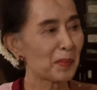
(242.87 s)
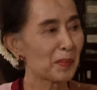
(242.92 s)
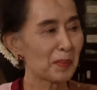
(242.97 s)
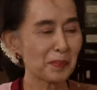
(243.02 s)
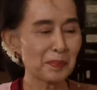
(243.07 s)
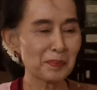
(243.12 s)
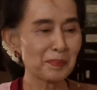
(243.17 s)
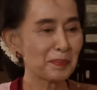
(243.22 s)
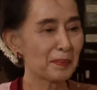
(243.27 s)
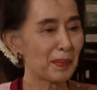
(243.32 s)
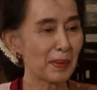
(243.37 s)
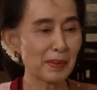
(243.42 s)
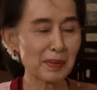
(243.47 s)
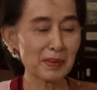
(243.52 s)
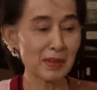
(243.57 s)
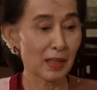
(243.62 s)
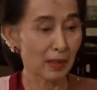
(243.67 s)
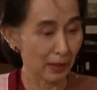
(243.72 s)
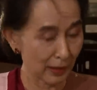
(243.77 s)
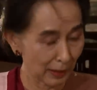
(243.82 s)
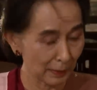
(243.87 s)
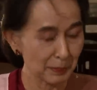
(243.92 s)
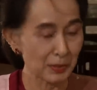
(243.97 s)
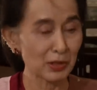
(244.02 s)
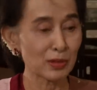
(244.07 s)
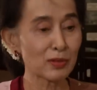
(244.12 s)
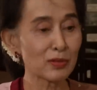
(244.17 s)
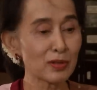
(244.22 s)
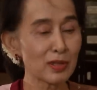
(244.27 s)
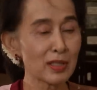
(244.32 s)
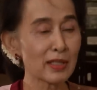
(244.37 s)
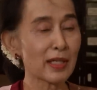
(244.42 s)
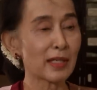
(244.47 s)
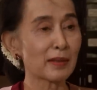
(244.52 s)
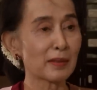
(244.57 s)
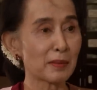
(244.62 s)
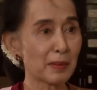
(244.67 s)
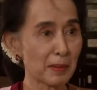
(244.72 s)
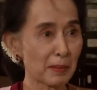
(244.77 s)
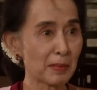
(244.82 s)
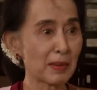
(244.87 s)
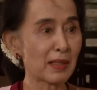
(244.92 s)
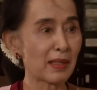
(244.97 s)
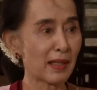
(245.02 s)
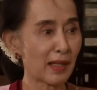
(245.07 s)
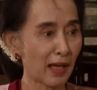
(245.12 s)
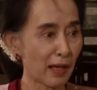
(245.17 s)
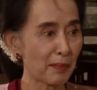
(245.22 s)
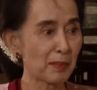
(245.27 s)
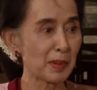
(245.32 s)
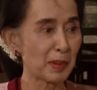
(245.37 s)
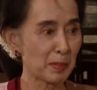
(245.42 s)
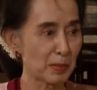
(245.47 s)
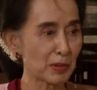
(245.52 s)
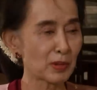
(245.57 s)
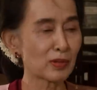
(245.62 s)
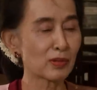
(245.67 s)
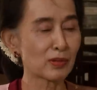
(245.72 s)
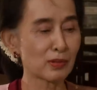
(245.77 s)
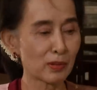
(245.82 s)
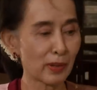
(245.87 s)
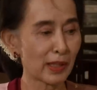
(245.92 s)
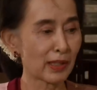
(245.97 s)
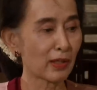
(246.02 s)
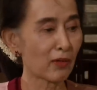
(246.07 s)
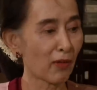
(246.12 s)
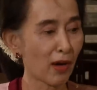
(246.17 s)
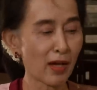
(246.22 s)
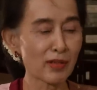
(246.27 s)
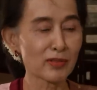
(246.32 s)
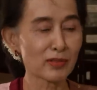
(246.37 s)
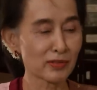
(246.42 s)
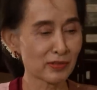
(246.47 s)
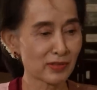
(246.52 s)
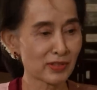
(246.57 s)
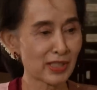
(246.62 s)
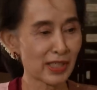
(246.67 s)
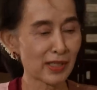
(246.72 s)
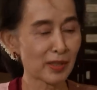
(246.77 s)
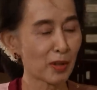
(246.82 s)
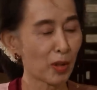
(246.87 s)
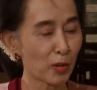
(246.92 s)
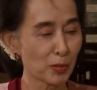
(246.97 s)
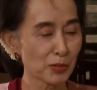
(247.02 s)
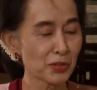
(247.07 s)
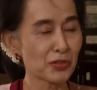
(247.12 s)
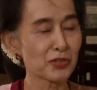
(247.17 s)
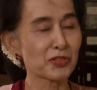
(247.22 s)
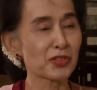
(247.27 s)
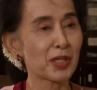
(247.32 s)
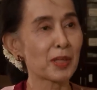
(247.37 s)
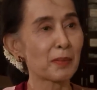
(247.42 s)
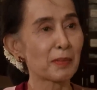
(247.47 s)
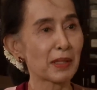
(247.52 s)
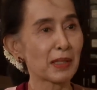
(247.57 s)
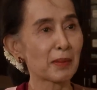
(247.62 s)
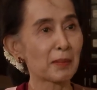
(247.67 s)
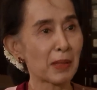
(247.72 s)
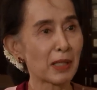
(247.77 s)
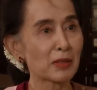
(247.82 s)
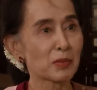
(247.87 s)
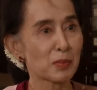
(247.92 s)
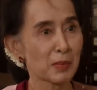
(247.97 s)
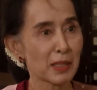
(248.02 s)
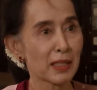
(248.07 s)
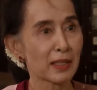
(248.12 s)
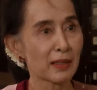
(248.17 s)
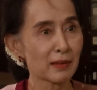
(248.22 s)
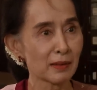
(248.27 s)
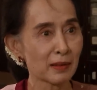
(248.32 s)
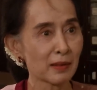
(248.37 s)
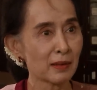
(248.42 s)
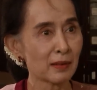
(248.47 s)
acceptable. But absolutely, and there are people going around saying almost the same thing about me.